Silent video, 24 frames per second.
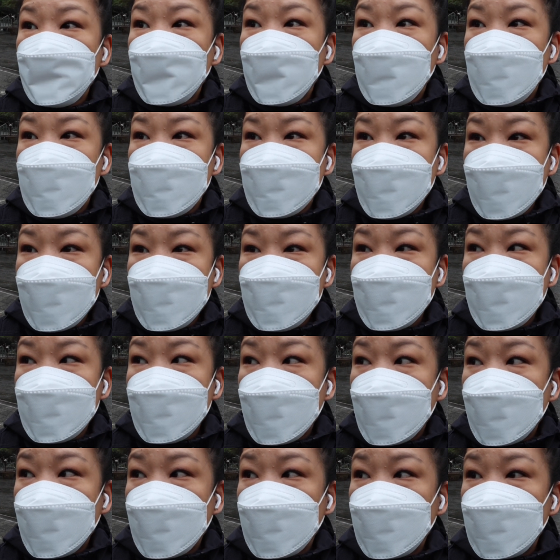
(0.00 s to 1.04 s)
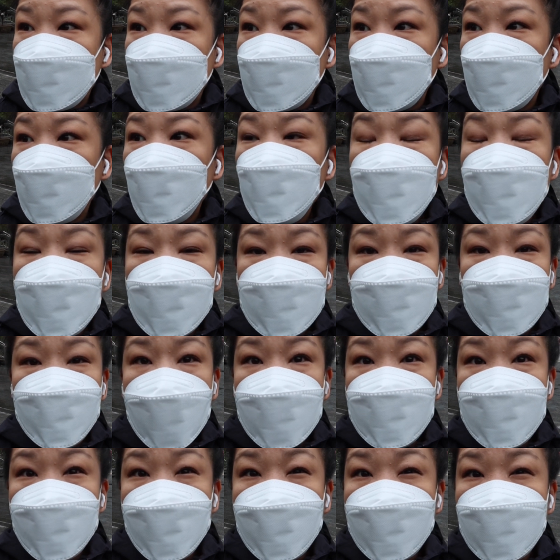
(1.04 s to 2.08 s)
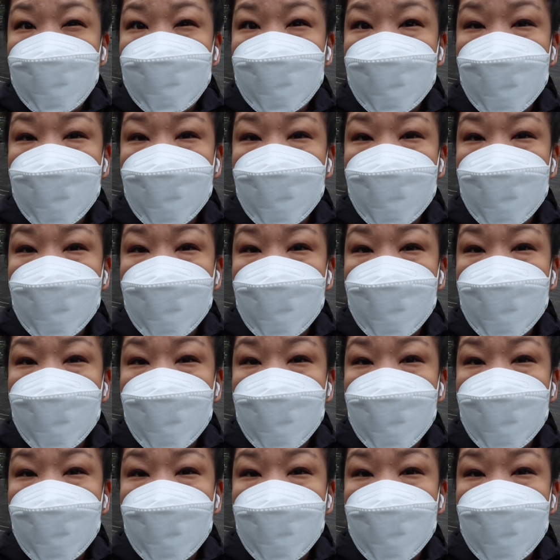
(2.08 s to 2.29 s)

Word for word: which is actually they're really special.